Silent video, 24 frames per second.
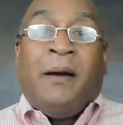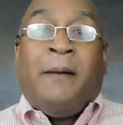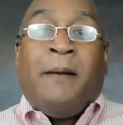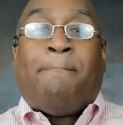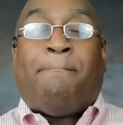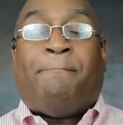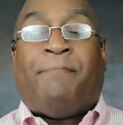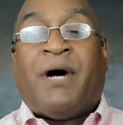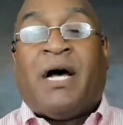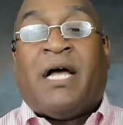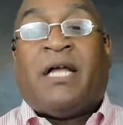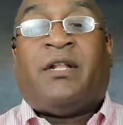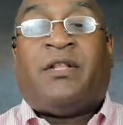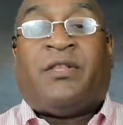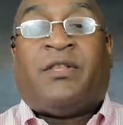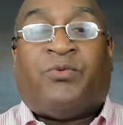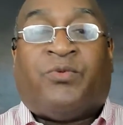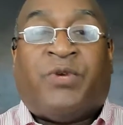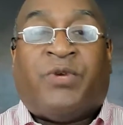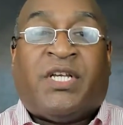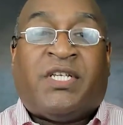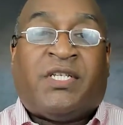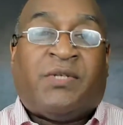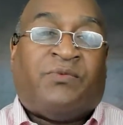But
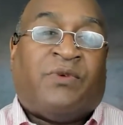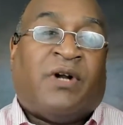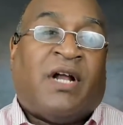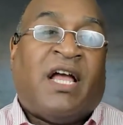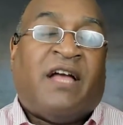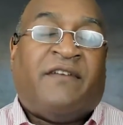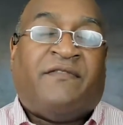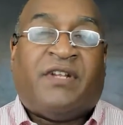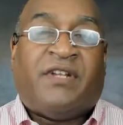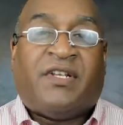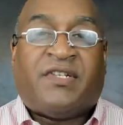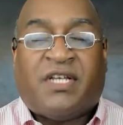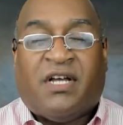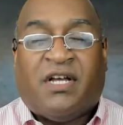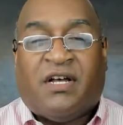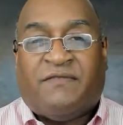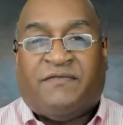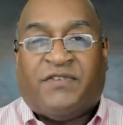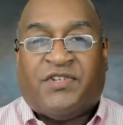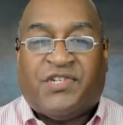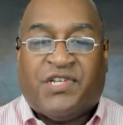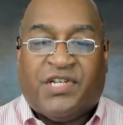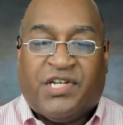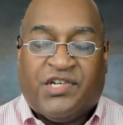the reason we're having this
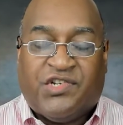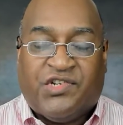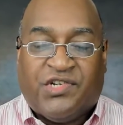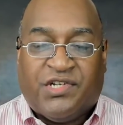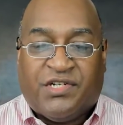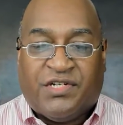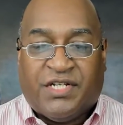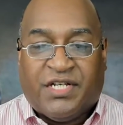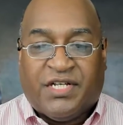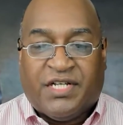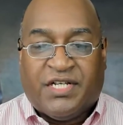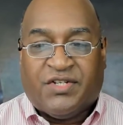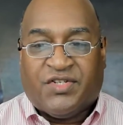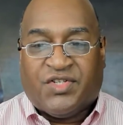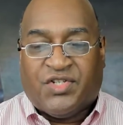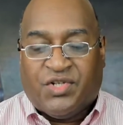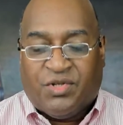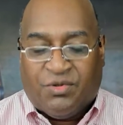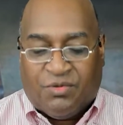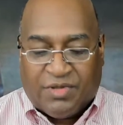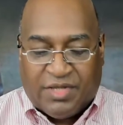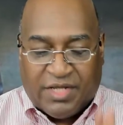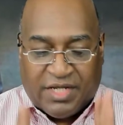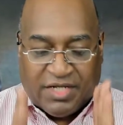conversation is
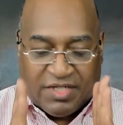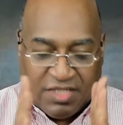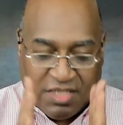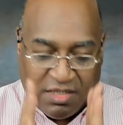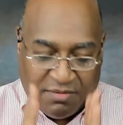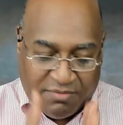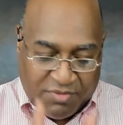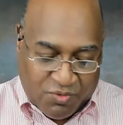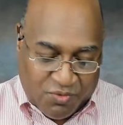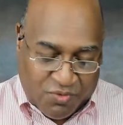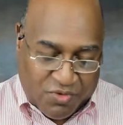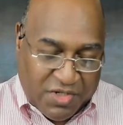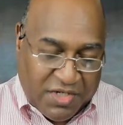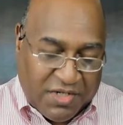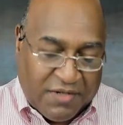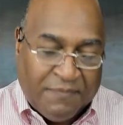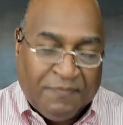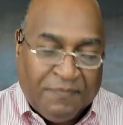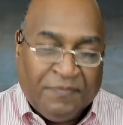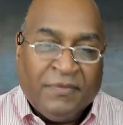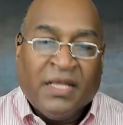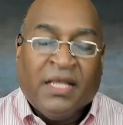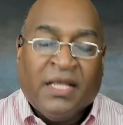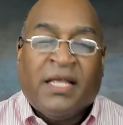two things. Number one
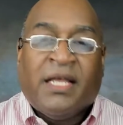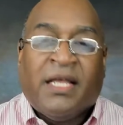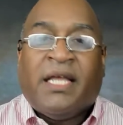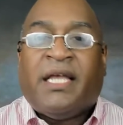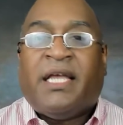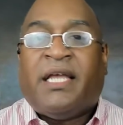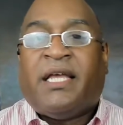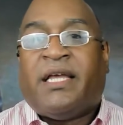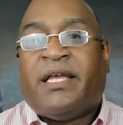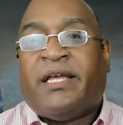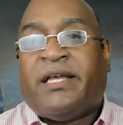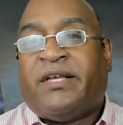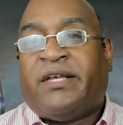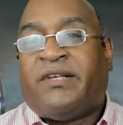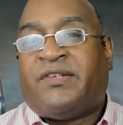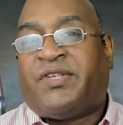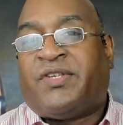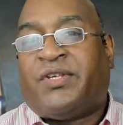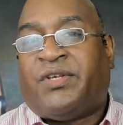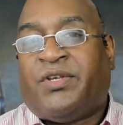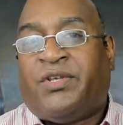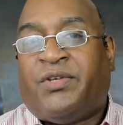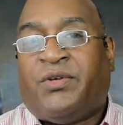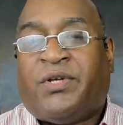
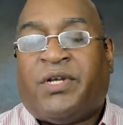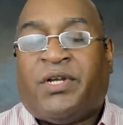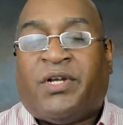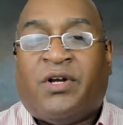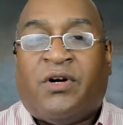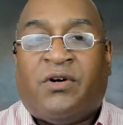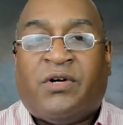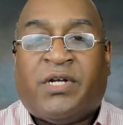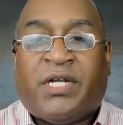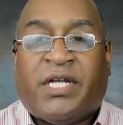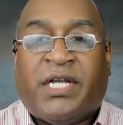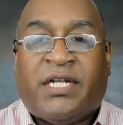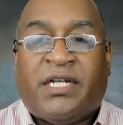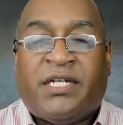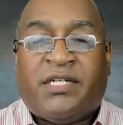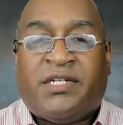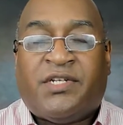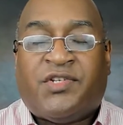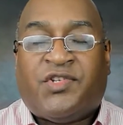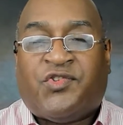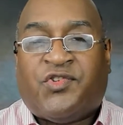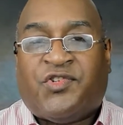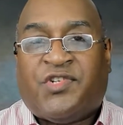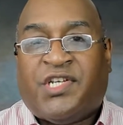is you can go get
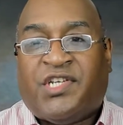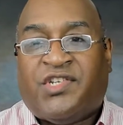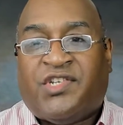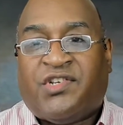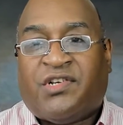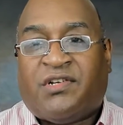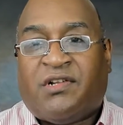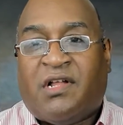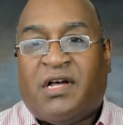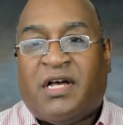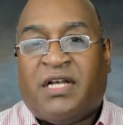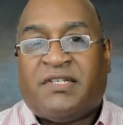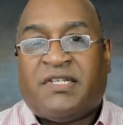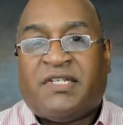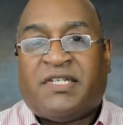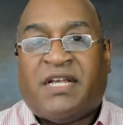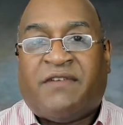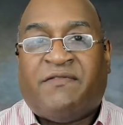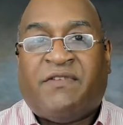into strategic alliances.